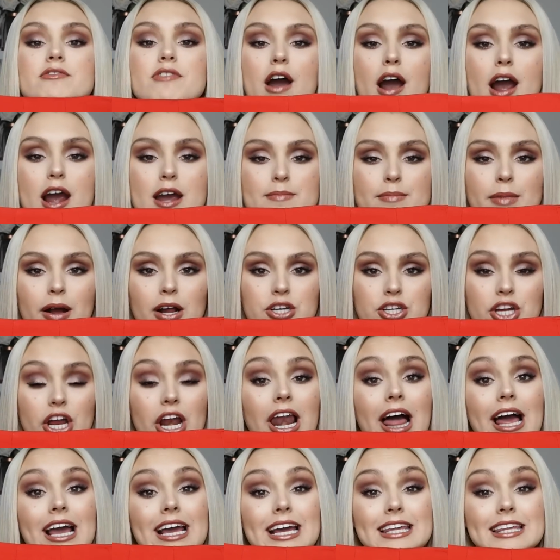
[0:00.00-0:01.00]
very much
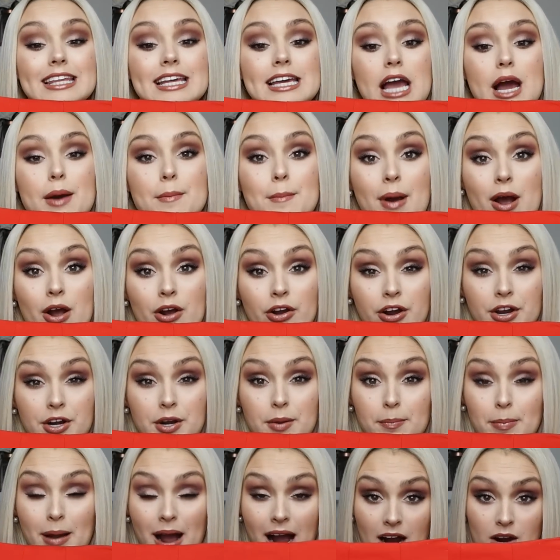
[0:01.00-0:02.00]
like the American
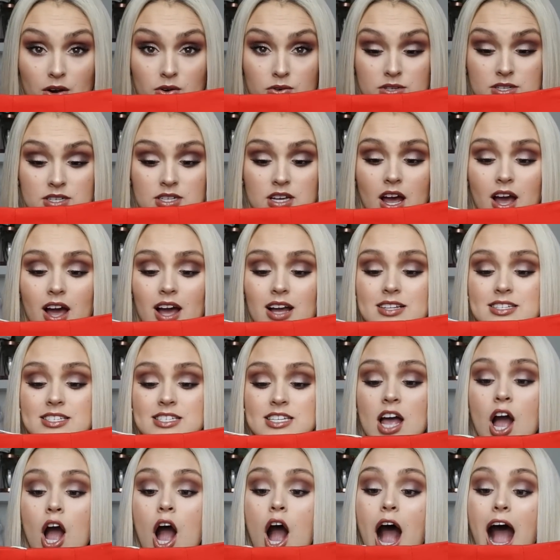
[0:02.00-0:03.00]
Apparel skirts,